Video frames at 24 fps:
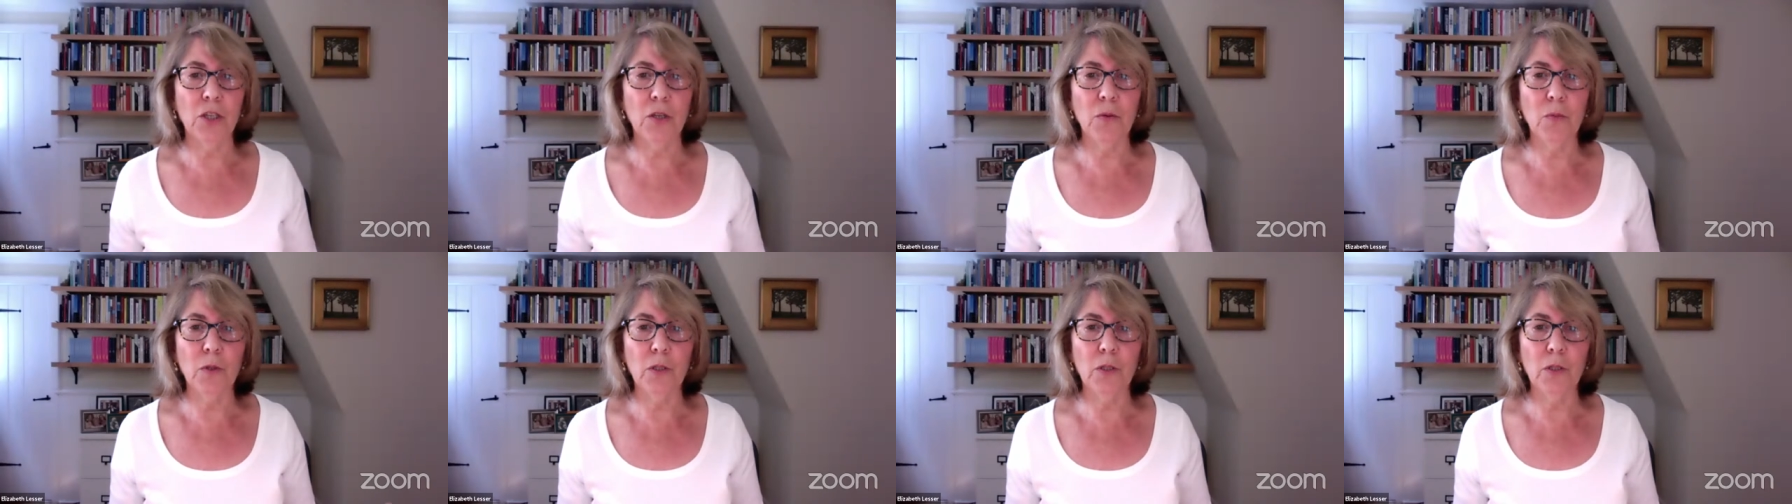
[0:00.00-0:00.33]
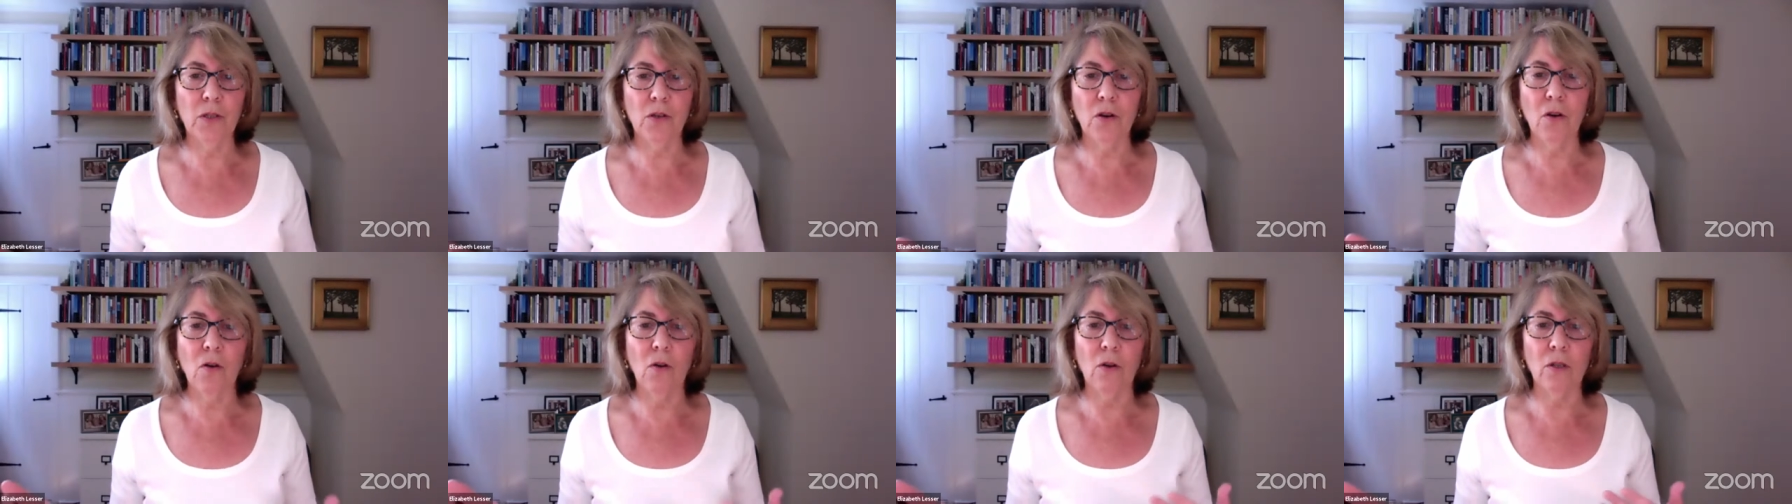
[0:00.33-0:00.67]
She
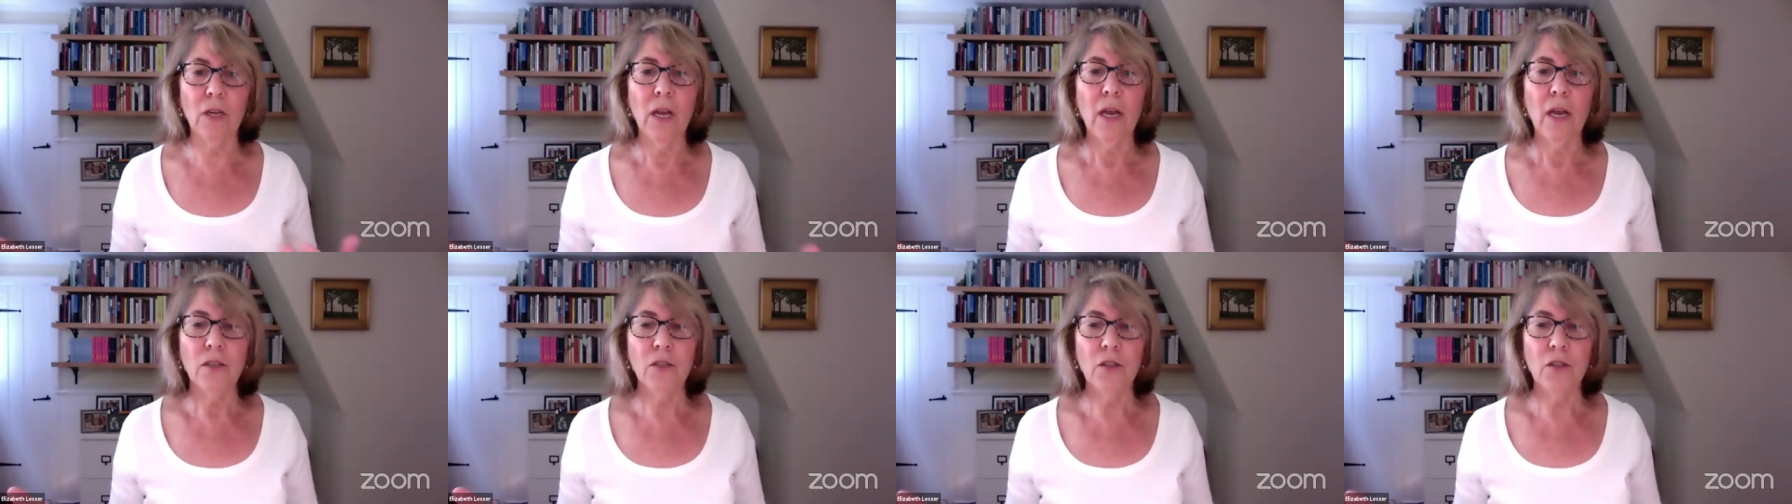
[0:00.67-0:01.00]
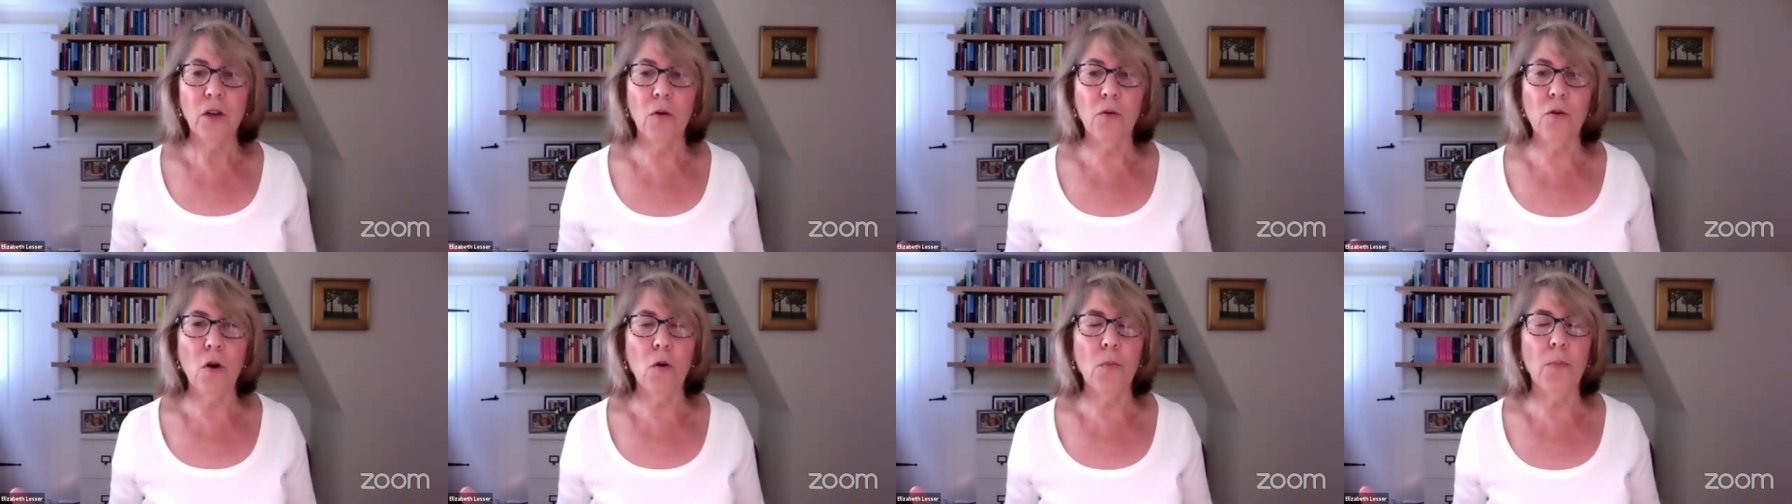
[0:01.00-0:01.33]
was told,
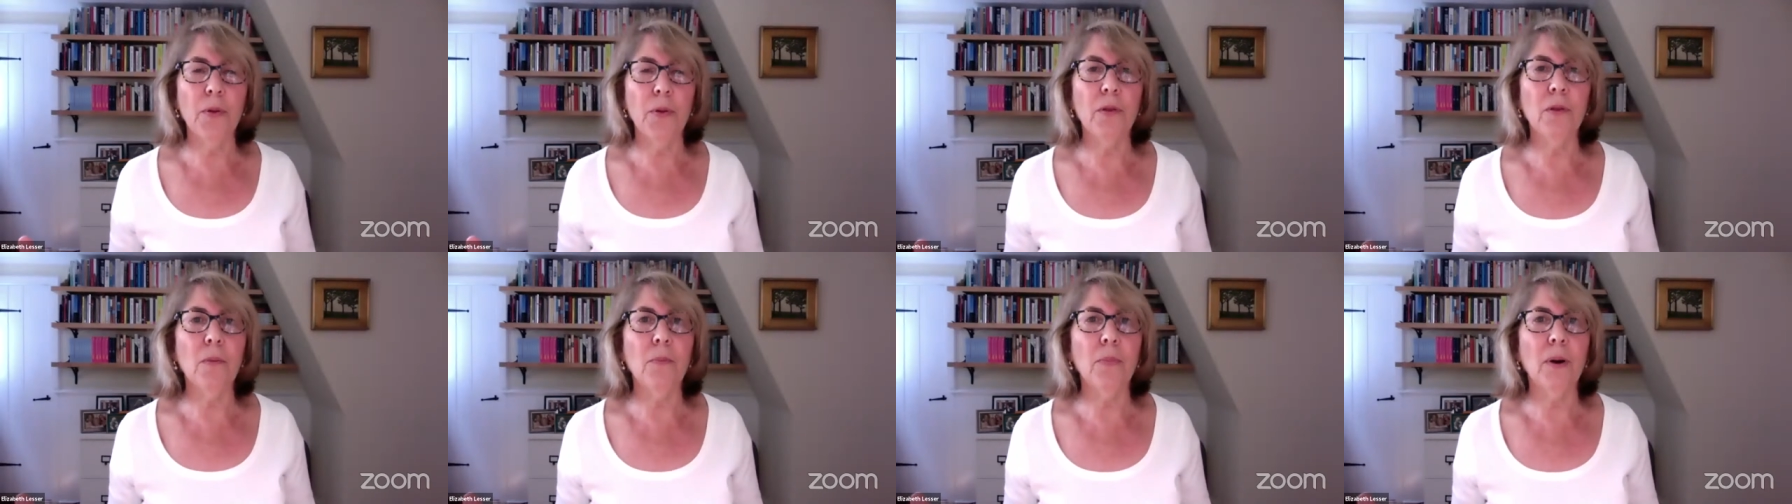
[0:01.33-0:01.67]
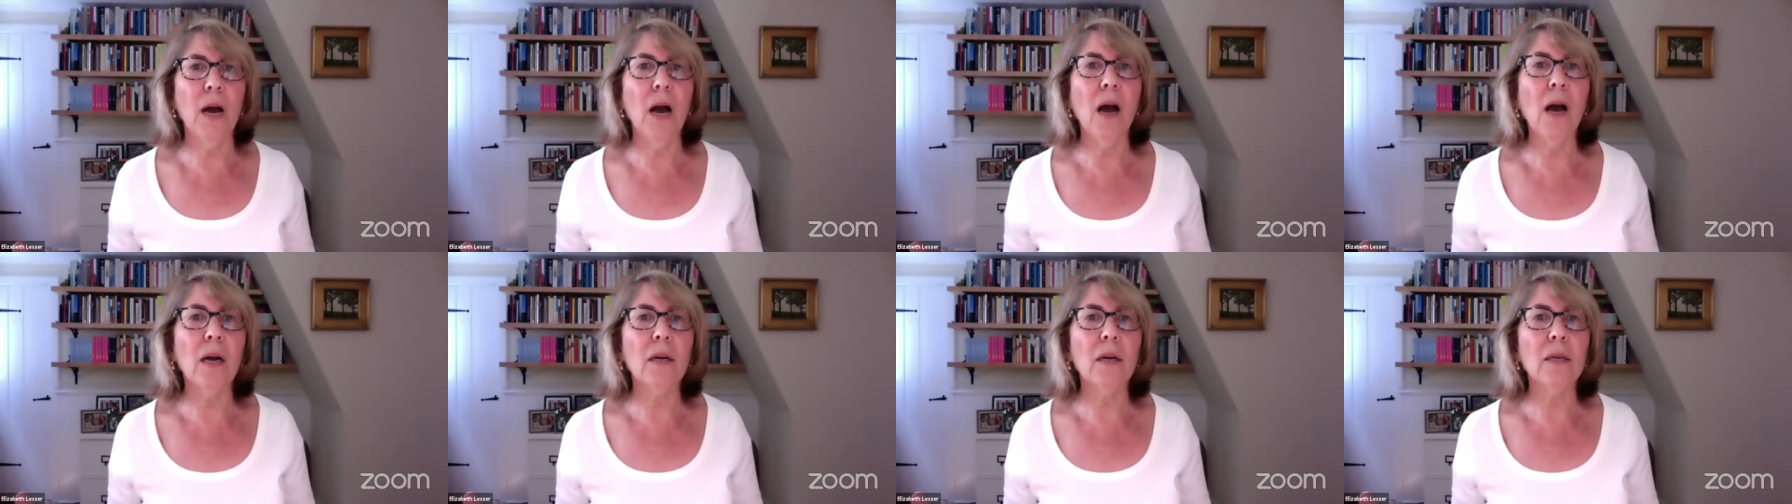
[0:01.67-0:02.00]
don't open the
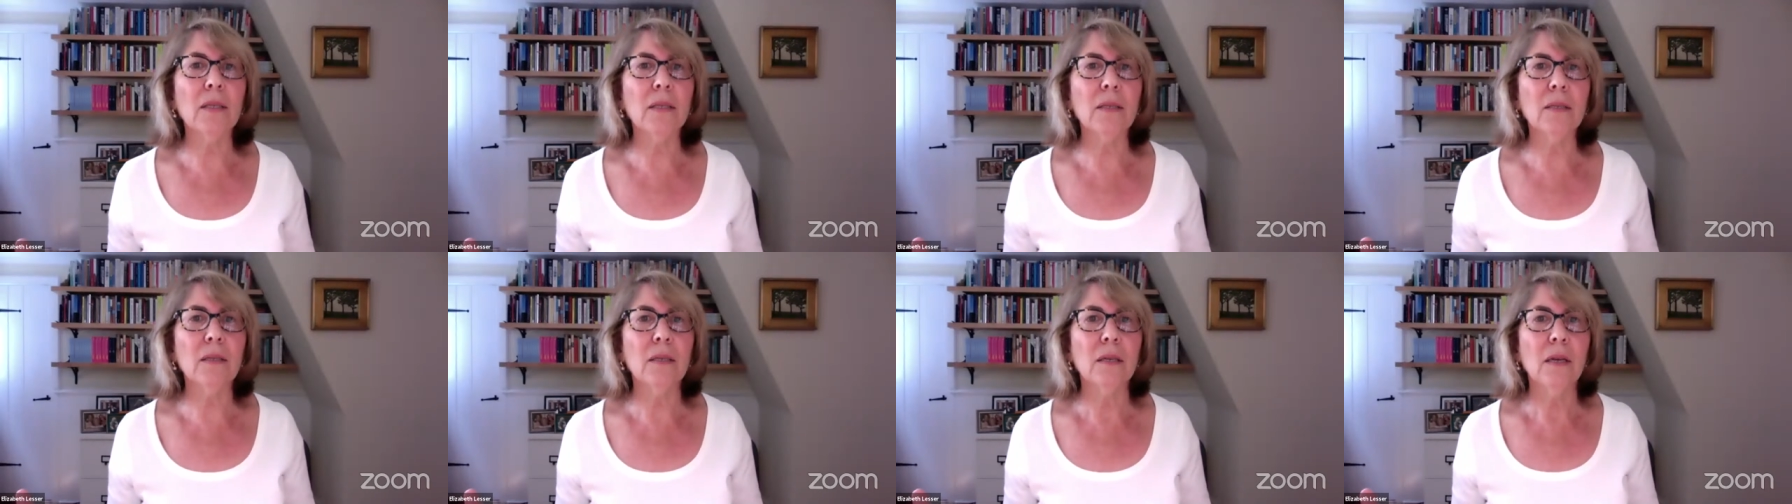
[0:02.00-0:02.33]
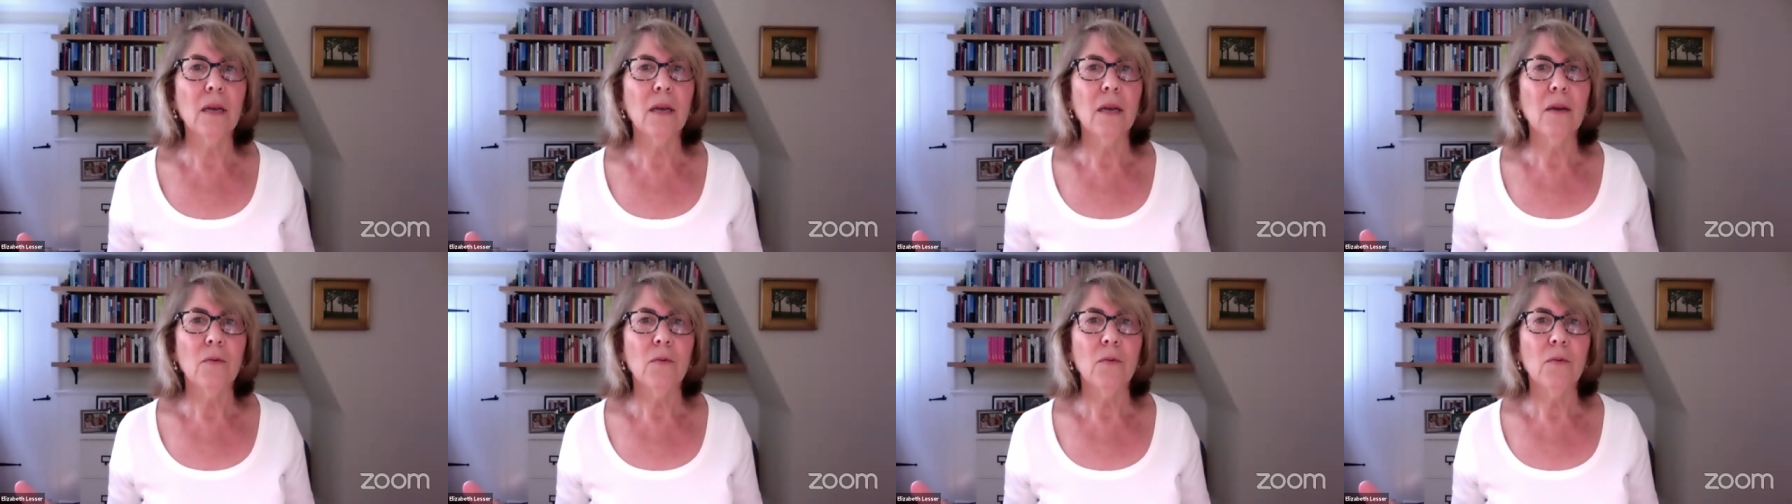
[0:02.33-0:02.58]
box,